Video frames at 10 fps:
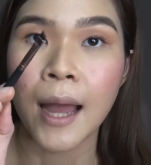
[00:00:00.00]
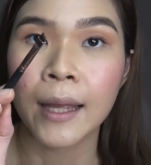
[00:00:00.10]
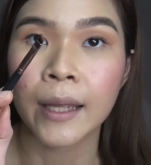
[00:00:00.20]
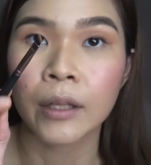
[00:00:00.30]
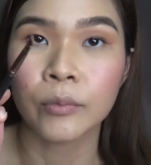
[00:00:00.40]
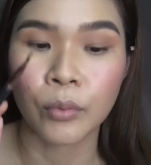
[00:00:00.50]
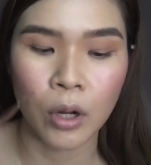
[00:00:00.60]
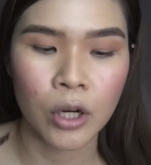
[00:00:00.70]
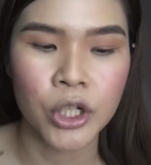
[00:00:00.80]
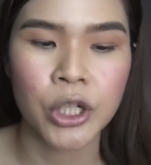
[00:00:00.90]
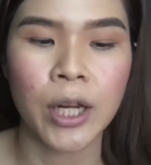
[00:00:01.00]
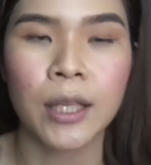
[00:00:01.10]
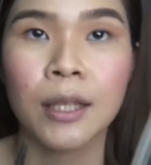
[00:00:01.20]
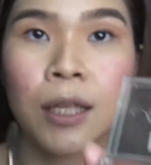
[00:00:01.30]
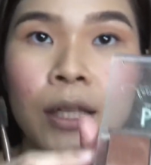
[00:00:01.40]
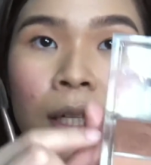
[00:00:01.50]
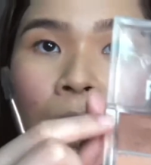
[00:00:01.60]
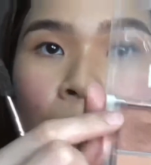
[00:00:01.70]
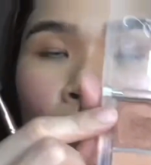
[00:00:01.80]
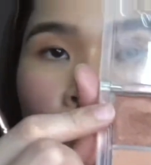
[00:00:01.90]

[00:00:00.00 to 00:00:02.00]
angled brush and then ginamit ko